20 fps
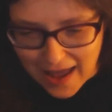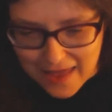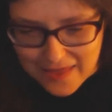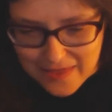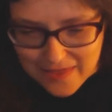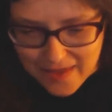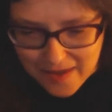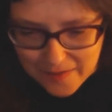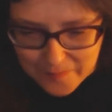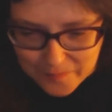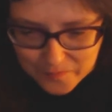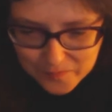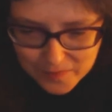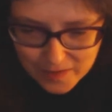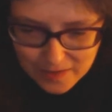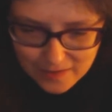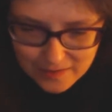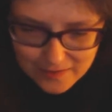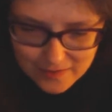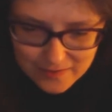And then
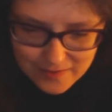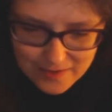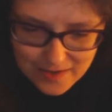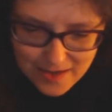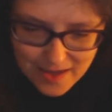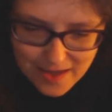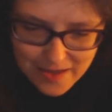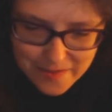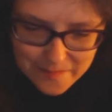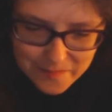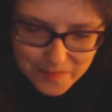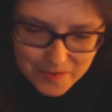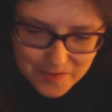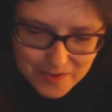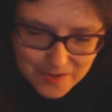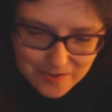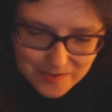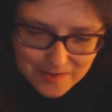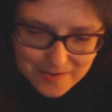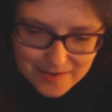
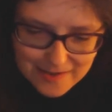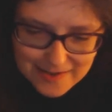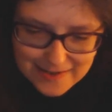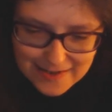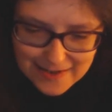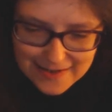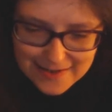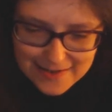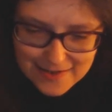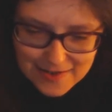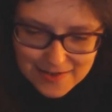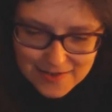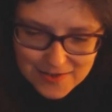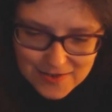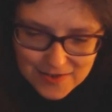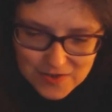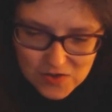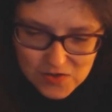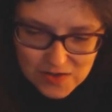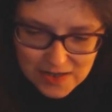the Doctor's
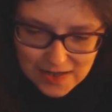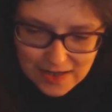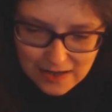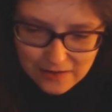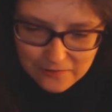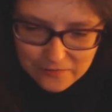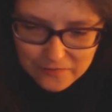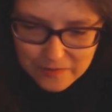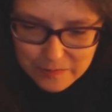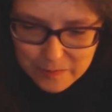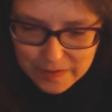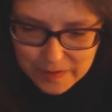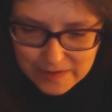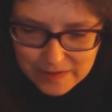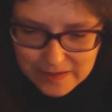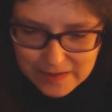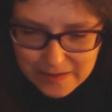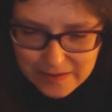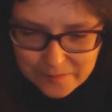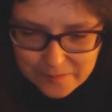introducing
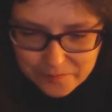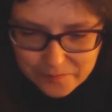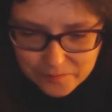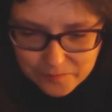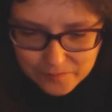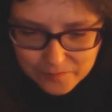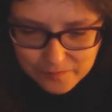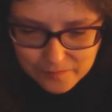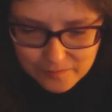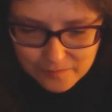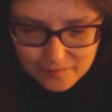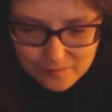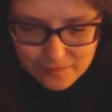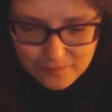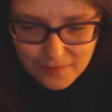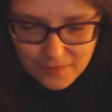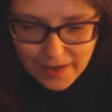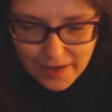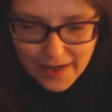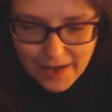everybody,
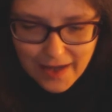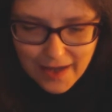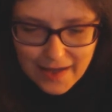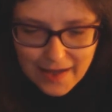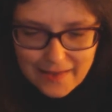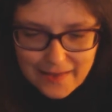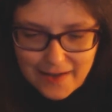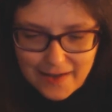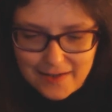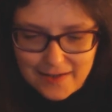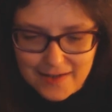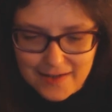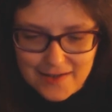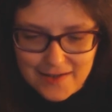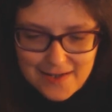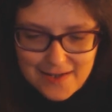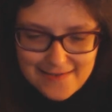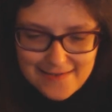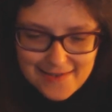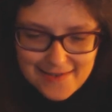and then
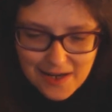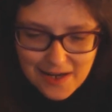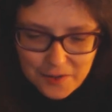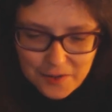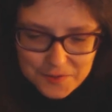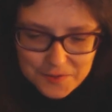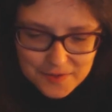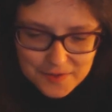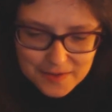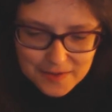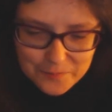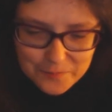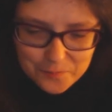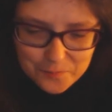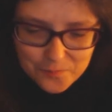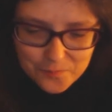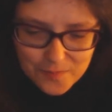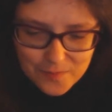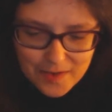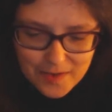it turns out
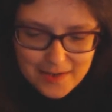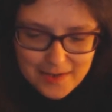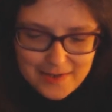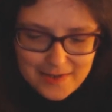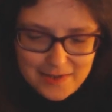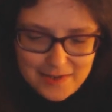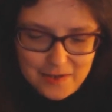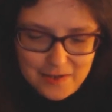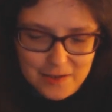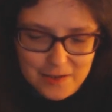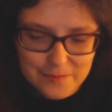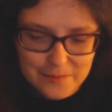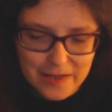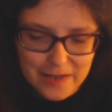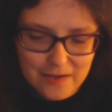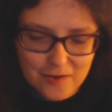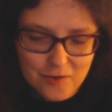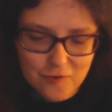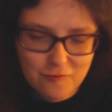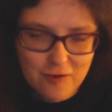this
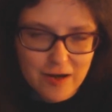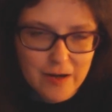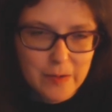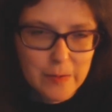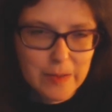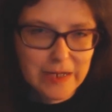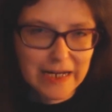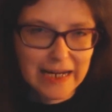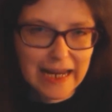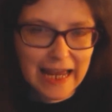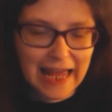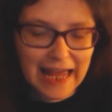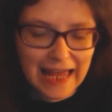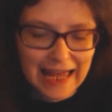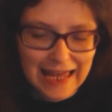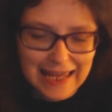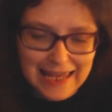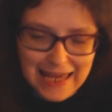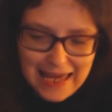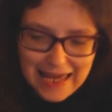big throny
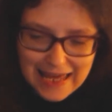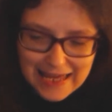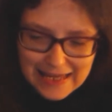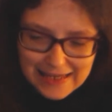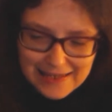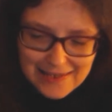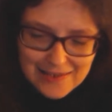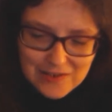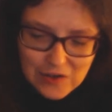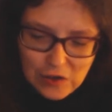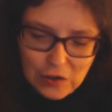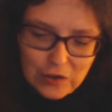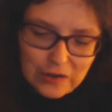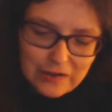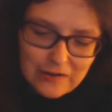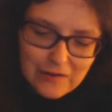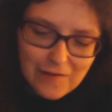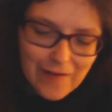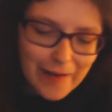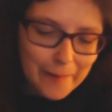guy, he's a
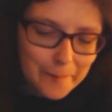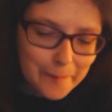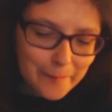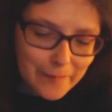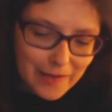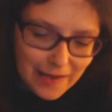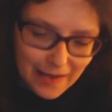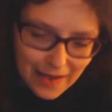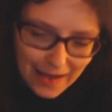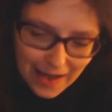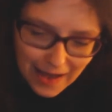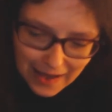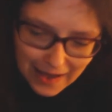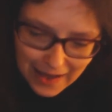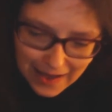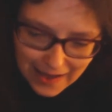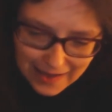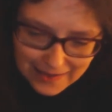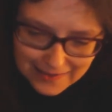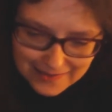hologram,
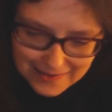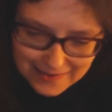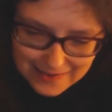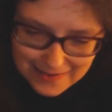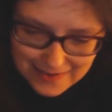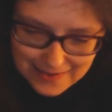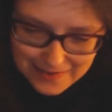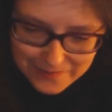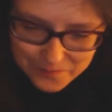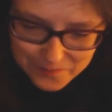and